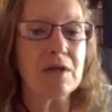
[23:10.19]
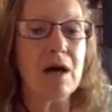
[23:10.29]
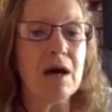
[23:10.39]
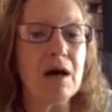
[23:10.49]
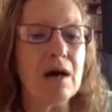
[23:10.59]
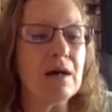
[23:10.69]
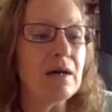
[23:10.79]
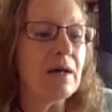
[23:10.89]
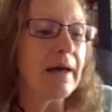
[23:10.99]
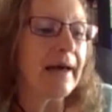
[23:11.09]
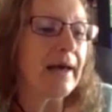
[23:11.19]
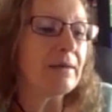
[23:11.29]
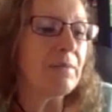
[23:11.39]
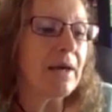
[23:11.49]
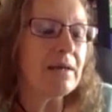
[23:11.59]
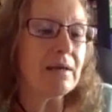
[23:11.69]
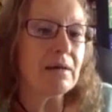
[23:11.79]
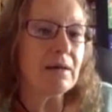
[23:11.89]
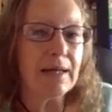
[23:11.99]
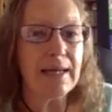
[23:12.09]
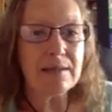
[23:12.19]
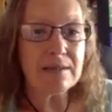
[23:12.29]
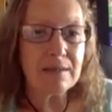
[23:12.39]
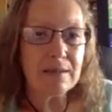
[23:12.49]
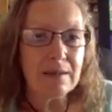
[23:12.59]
her and making her less